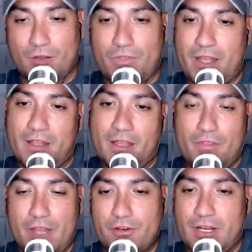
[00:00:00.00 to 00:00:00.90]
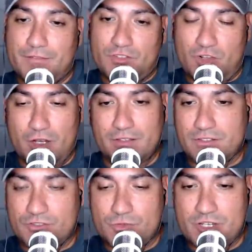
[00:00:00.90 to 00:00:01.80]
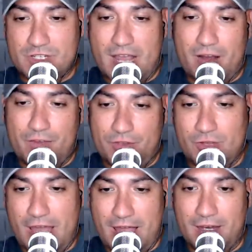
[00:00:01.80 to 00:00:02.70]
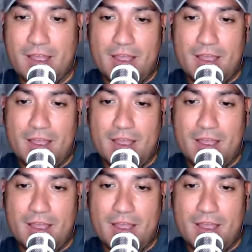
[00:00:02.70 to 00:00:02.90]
Then you're going to have to talk the situation down if you can.